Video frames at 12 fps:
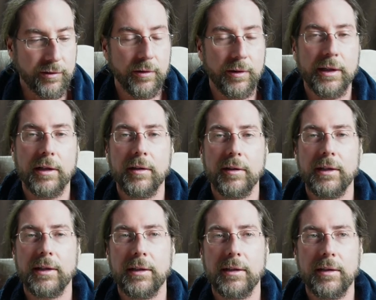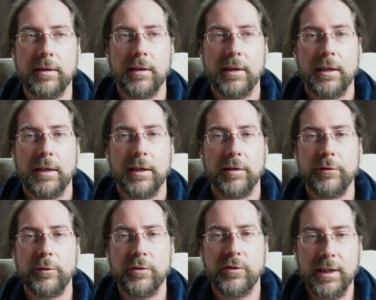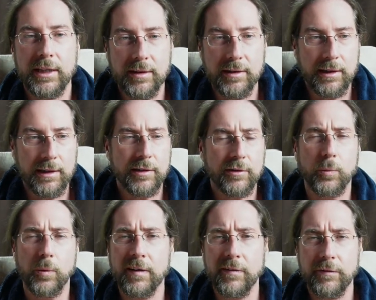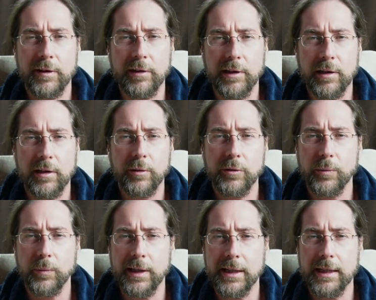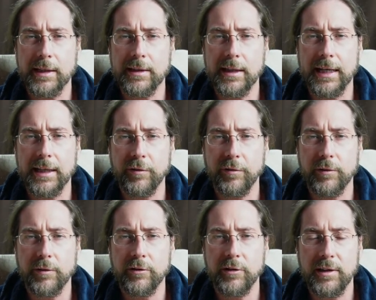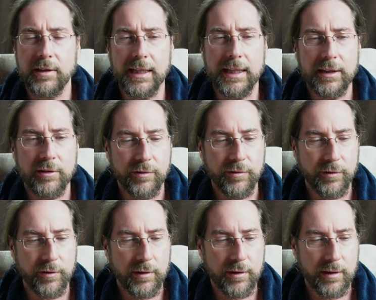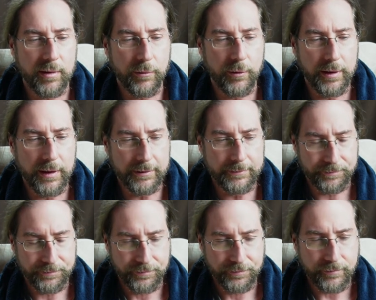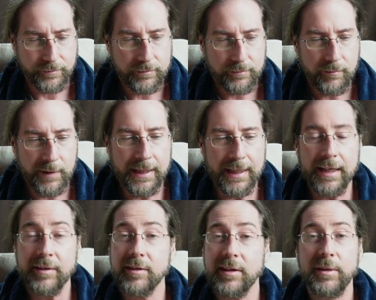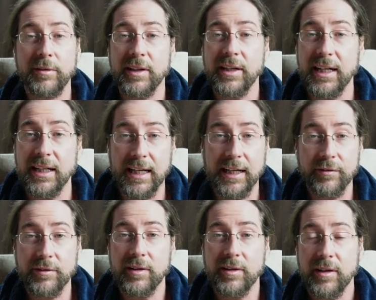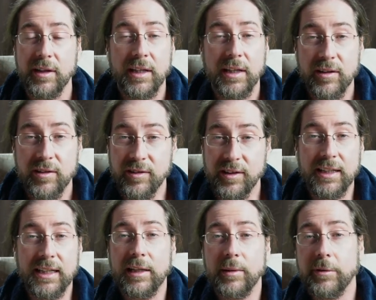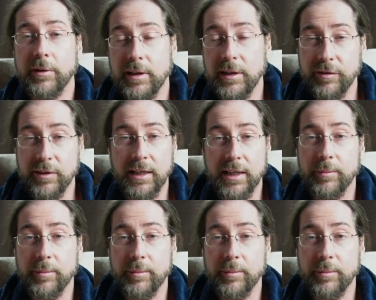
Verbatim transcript: So I contacted a few Seat dealers, one very close where I got the ID4 GTX for a morning and asked them if I can have the Seat el-Born if it comes